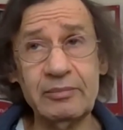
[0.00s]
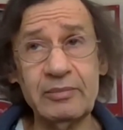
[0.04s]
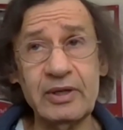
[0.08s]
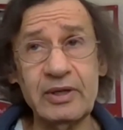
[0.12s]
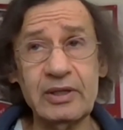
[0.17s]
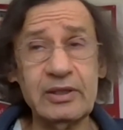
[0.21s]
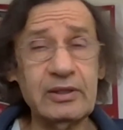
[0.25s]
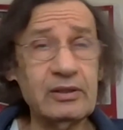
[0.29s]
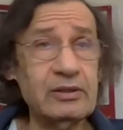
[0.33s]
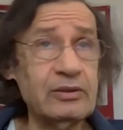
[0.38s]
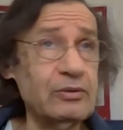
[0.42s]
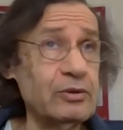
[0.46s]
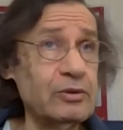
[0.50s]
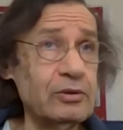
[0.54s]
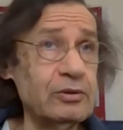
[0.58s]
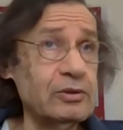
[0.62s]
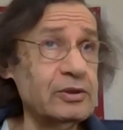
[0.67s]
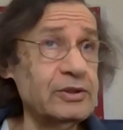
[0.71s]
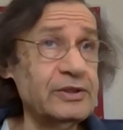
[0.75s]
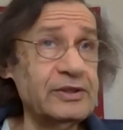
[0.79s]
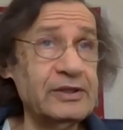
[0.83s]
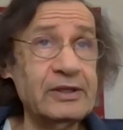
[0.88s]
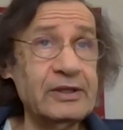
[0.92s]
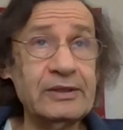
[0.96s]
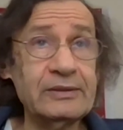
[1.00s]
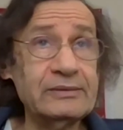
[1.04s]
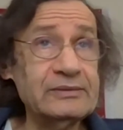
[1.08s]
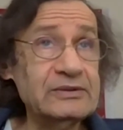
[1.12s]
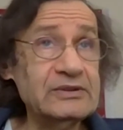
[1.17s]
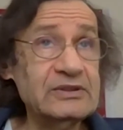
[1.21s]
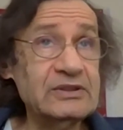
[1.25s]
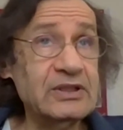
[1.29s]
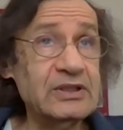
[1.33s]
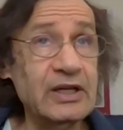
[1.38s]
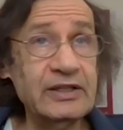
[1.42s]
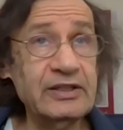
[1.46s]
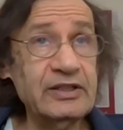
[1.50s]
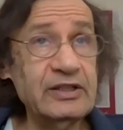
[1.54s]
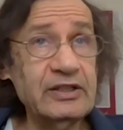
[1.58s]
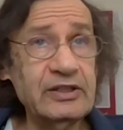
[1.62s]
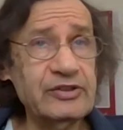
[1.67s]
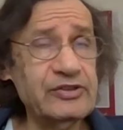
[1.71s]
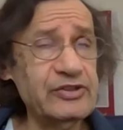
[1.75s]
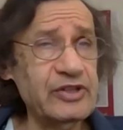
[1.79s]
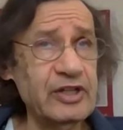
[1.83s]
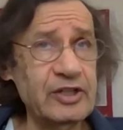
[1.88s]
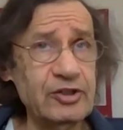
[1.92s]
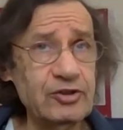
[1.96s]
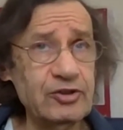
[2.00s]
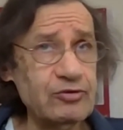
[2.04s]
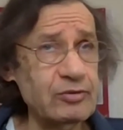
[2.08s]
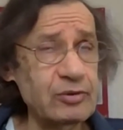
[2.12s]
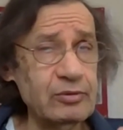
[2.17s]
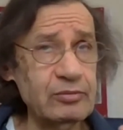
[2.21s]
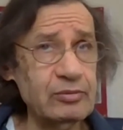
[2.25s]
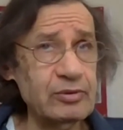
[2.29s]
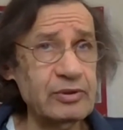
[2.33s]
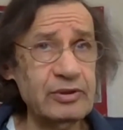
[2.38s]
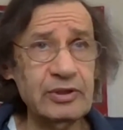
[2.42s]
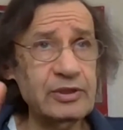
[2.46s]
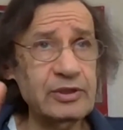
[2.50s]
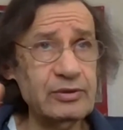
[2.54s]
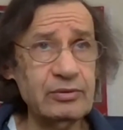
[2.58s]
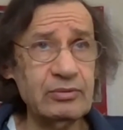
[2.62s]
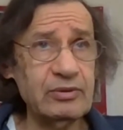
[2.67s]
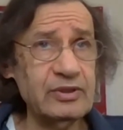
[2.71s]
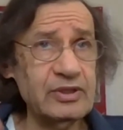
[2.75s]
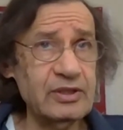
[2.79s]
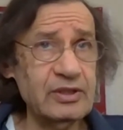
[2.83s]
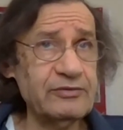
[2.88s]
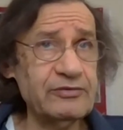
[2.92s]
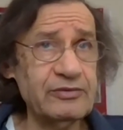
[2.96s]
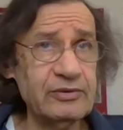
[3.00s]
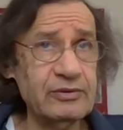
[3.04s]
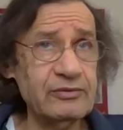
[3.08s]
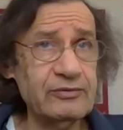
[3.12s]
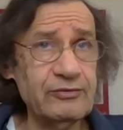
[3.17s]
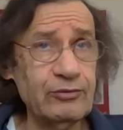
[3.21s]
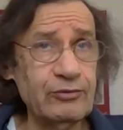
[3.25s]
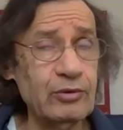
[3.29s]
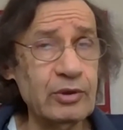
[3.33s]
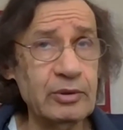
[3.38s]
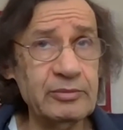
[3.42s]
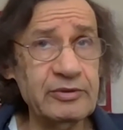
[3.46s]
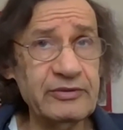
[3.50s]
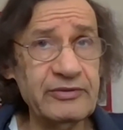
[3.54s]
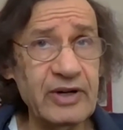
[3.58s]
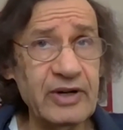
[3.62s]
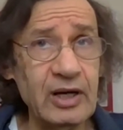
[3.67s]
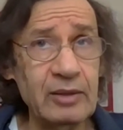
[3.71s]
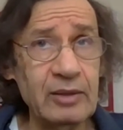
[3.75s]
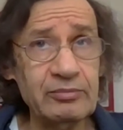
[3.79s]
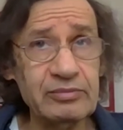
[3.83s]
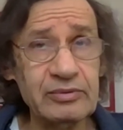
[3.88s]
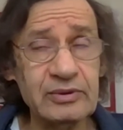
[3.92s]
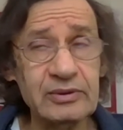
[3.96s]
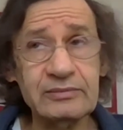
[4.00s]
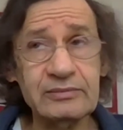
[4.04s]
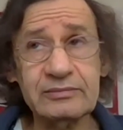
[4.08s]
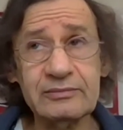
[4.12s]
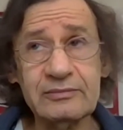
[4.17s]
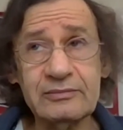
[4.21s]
By the early 19th century, we're into a different form of opera.